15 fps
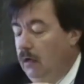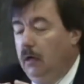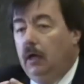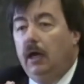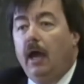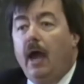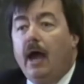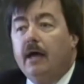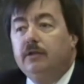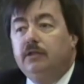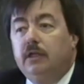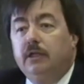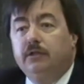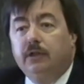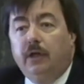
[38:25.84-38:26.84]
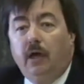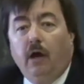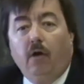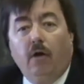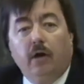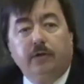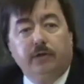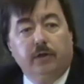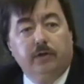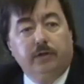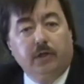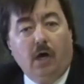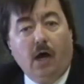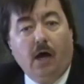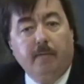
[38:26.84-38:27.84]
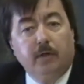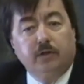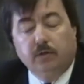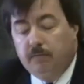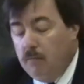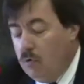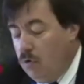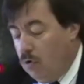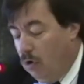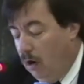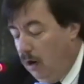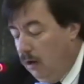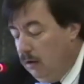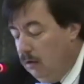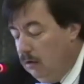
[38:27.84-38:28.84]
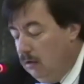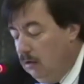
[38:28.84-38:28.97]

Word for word: He has his character, Thomas More,